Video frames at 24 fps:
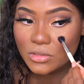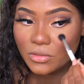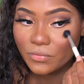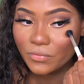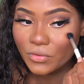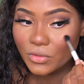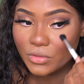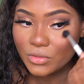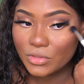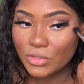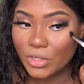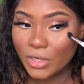So if
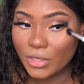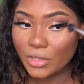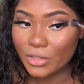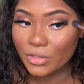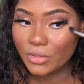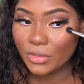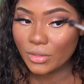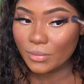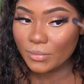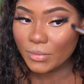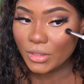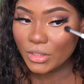you're
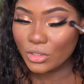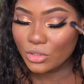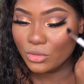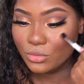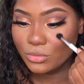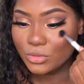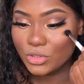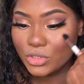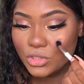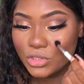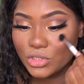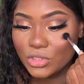darker than me,
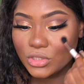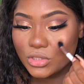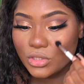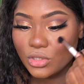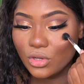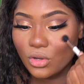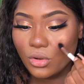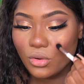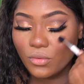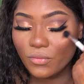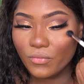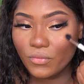you should just
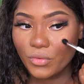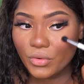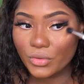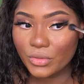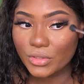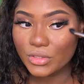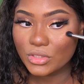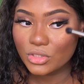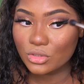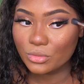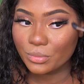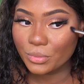go for
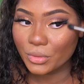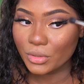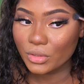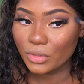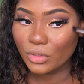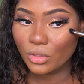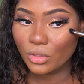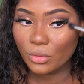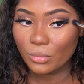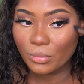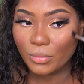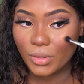the Super
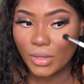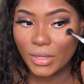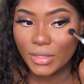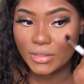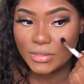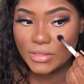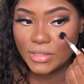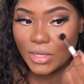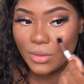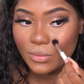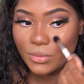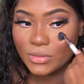Glow
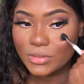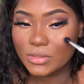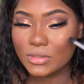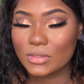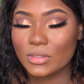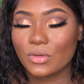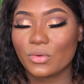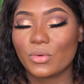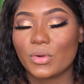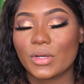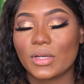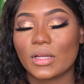Bronze. That was
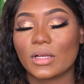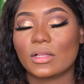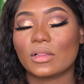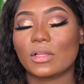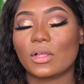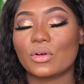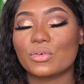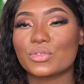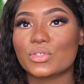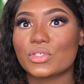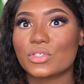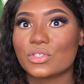going to
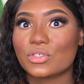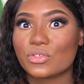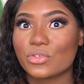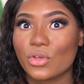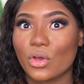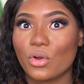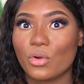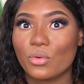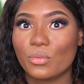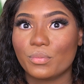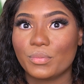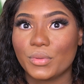glow
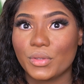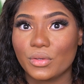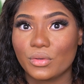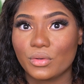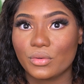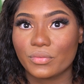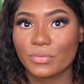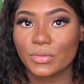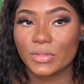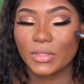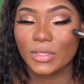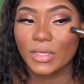so
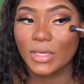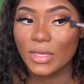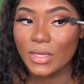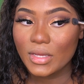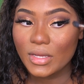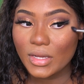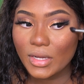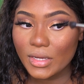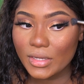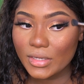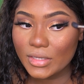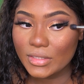beautifully
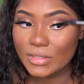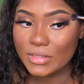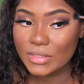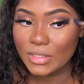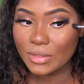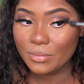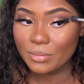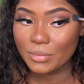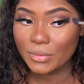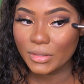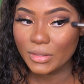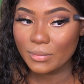on a
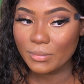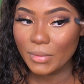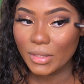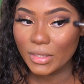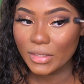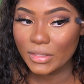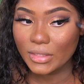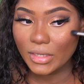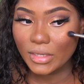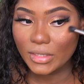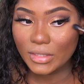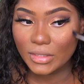deeply
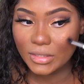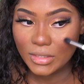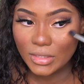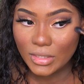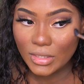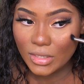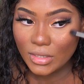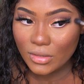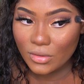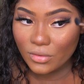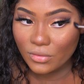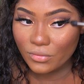melanated
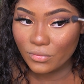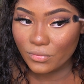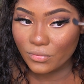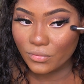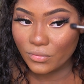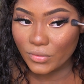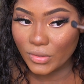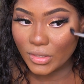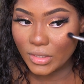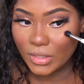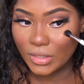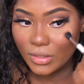
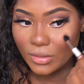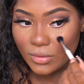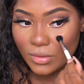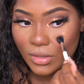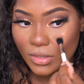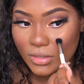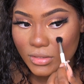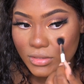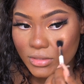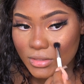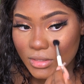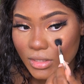freaking
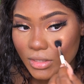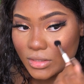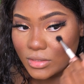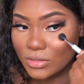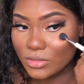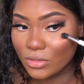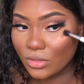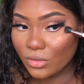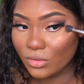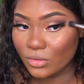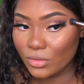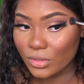skin
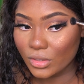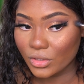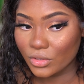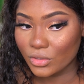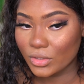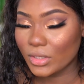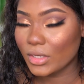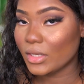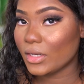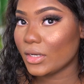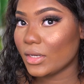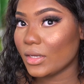tone. Are you
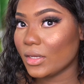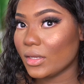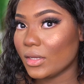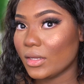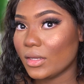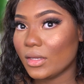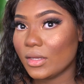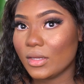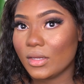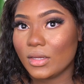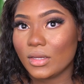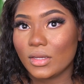kidding?
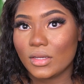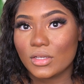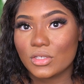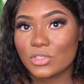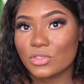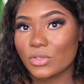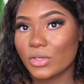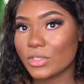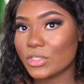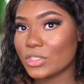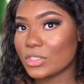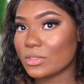
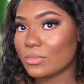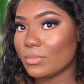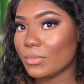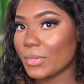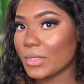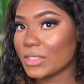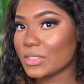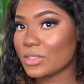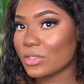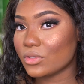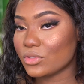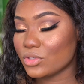So I just
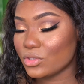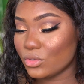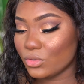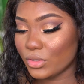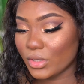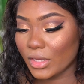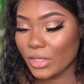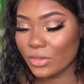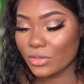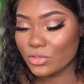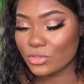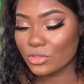mixed those two
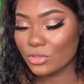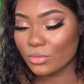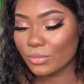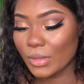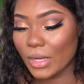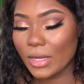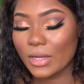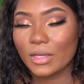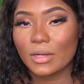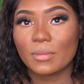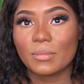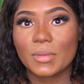together. So I'm
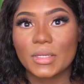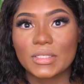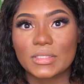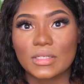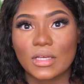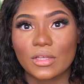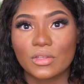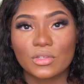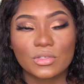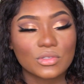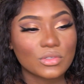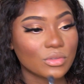now gonna mix
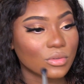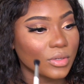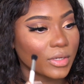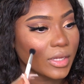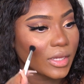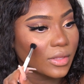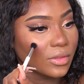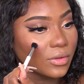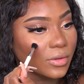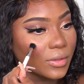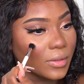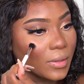the other two
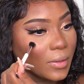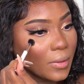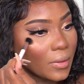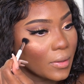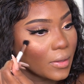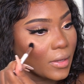together